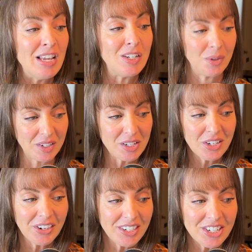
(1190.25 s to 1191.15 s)
Don't get
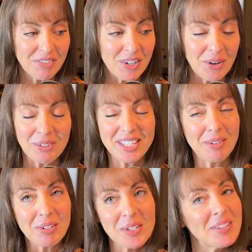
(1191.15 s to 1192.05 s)
discouraged if you don't
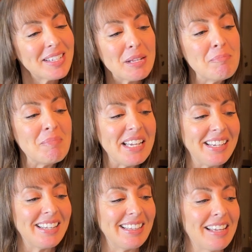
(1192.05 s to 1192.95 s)
see results
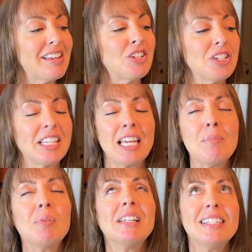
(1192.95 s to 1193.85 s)
immediately. Just
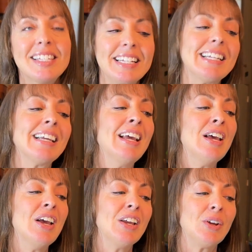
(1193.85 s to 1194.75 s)
keep listing
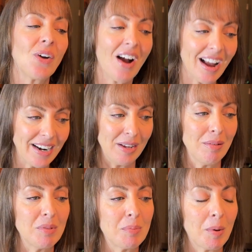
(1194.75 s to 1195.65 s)
your
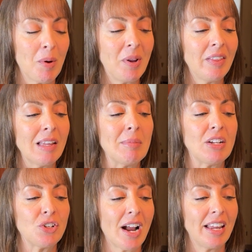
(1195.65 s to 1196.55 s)
items, promoting them,
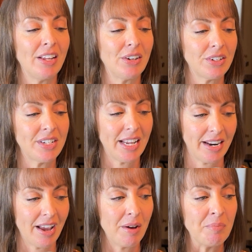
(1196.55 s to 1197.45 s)
and tracking your
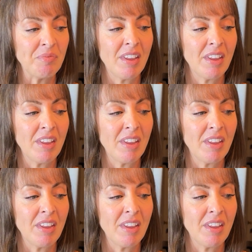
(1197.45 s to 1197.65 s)
data.